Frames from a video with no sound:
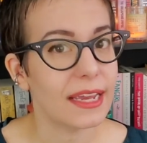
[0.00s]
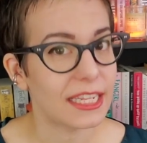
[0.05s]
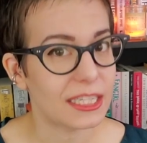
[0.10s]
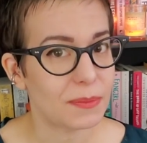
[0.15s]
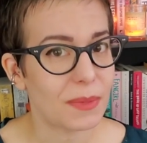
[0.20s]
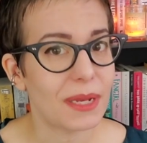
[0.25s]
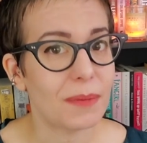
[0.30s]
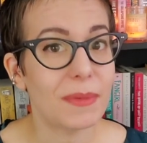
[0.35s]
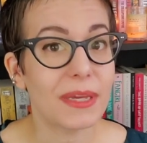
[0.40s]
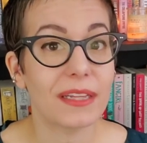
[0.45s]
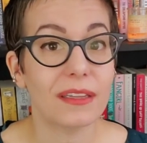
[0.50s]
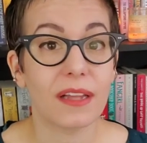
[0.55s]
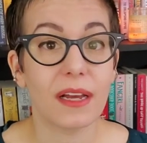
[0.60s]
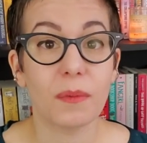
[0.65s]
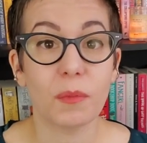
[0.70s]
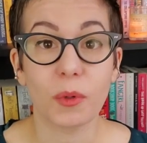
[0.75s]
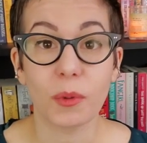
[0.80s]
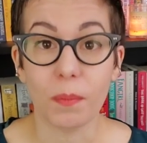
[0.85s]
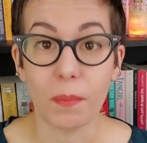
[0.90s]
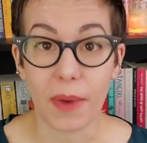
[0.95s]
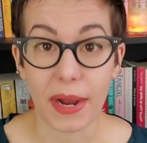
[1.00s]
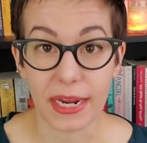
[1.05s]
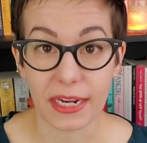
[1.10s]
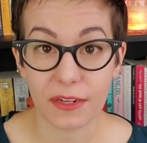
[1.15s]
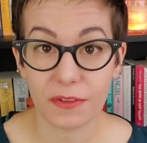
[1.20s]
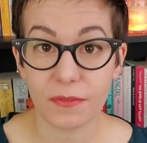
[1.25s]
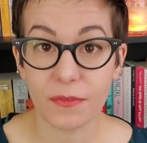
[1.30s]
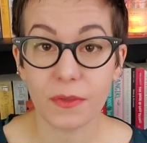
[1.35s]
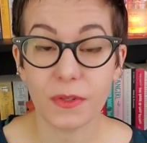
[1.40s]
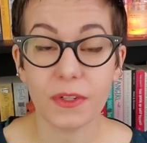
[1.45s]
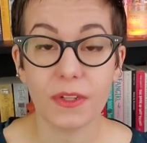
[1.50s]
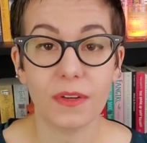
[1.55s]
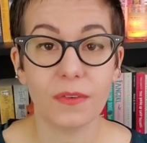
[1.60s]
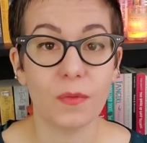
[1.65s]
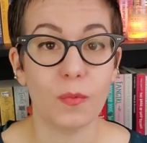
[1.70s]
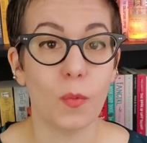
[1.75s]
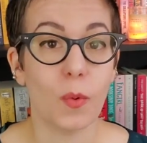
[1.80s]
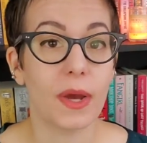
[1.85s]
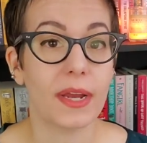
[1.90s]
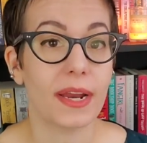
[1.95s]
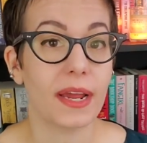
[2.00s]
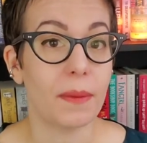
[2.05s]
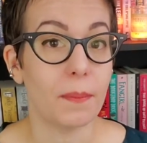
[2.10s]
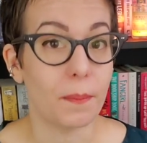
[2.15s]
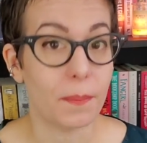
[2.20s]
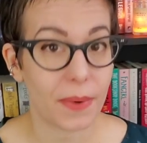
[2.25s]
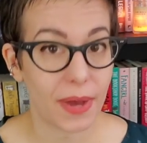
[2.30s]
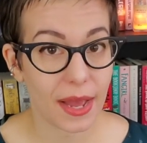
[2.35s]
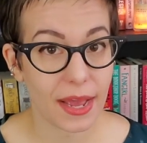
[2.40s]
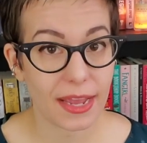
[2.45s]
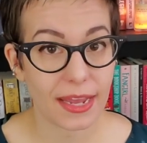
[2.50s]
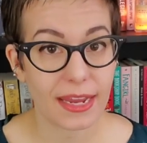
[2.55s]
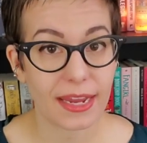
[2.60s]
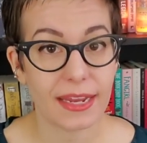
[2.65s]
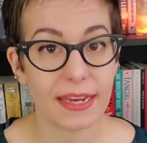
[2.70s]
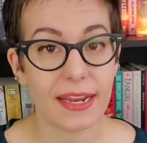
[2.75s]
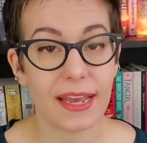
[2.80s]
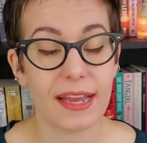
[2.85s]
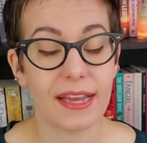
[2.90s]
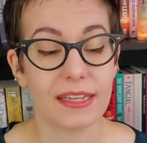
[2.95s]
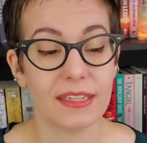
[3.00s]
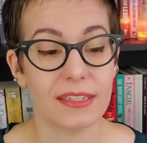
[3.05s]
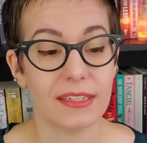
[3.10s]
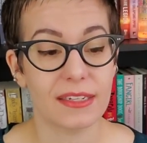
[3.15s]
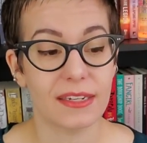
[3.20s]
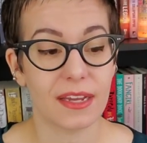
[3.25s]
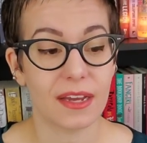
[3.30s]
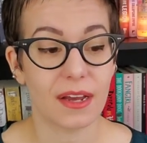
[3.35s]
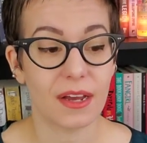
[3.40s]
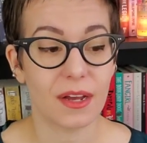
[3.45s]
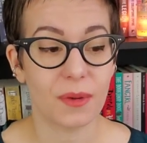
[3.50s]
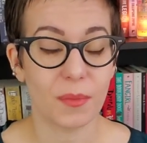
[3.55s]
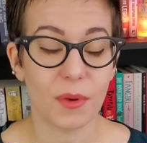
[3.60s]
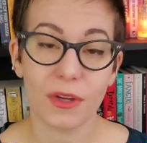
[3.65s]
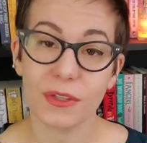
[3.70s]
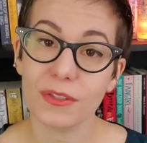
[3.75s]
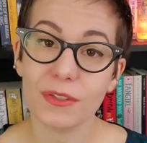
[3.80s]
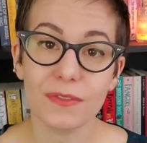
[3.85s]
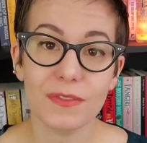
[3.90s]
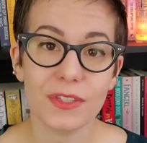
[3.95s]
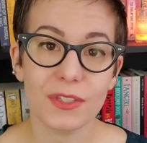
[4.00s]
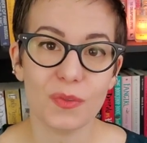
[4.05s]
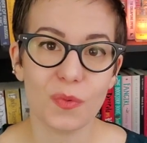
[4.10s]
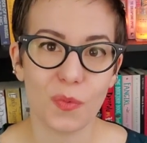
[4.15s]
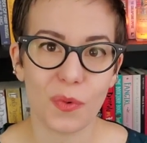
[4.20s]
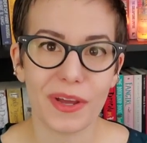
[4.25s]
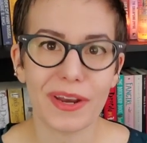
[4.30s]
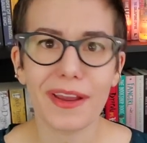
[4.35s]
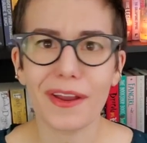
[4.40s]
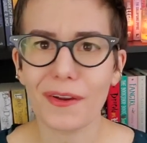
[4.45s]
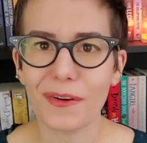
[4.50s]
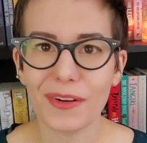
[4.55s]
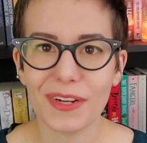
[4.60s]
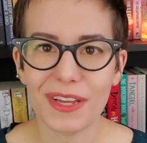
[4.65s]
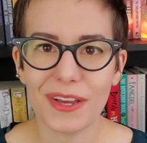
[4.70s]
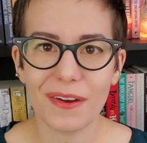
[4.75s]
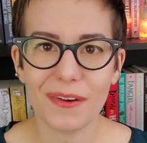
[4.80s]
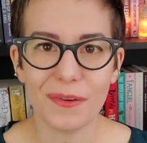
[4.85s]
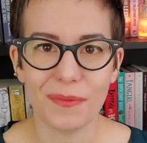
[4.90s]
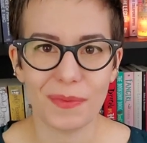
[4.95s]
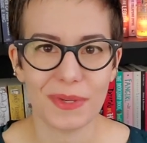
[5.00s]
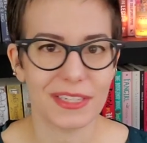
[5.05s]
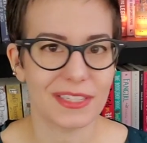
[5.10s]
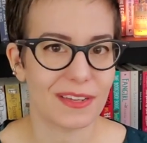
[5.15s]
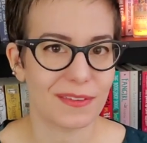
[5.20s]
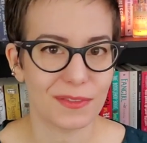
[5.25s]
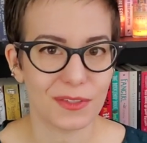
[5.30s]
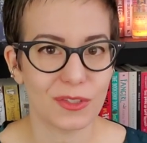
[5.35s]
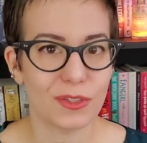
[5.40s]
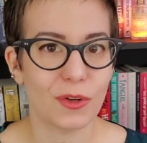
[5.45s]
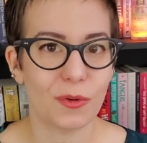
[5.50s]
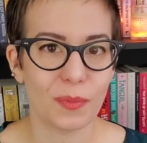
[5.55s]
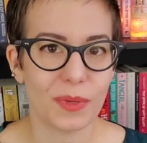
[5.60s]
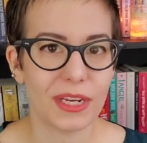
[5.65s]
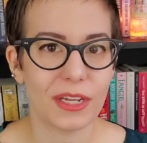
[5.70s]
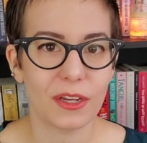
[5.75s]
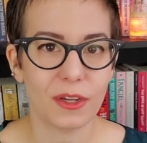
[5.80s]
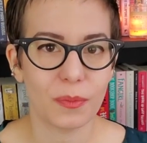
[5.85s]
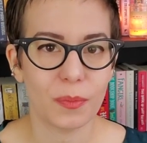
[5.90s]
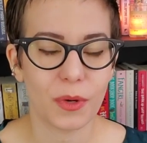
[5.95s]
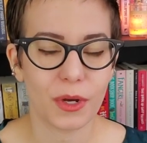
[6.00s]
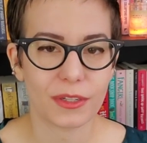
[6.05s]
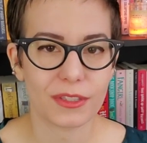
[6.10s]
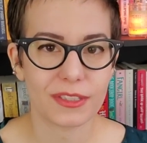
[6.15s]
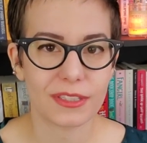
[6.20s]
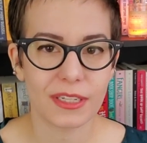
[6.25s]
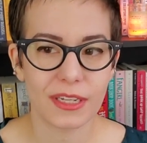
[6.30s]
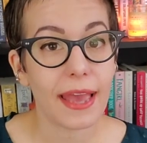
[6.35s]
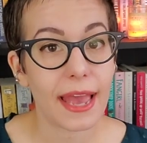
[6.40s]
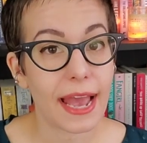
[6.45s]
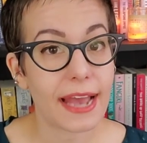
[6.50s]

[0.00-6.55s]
It's made me a lot more mindful of what I'm buying and um, also just what I already own because I have so many good books.